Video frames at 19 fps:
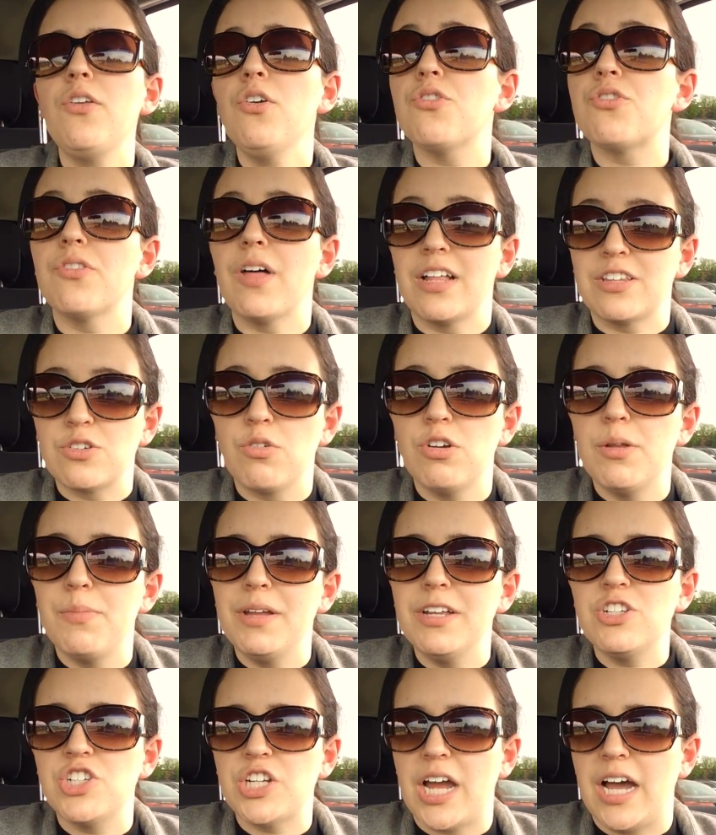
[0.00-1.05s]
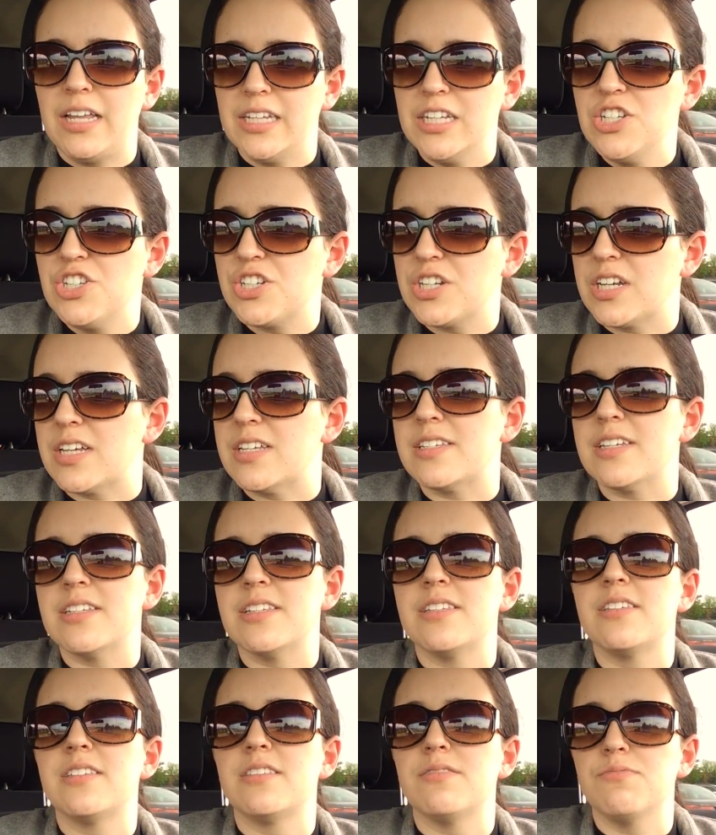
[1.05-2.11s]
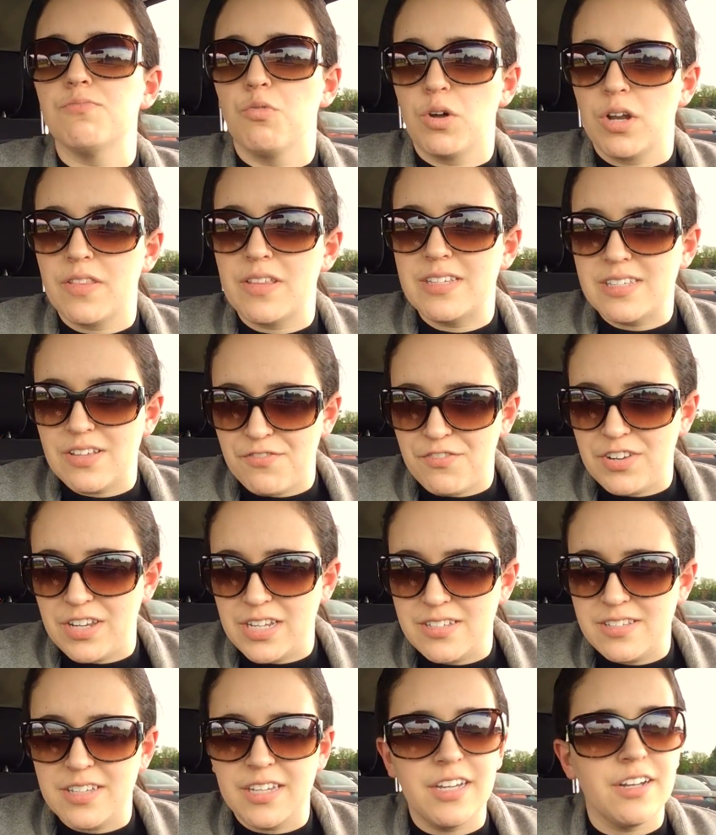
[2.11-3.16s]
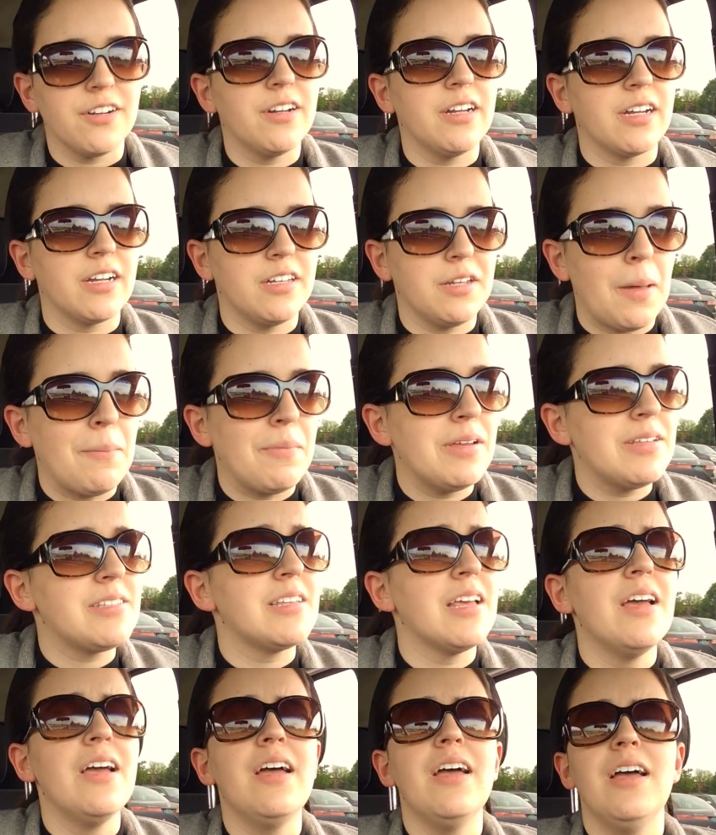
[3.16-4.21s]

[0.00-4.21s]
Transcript: So that's going to be a challenge because it's one of the symphonies here in Columbus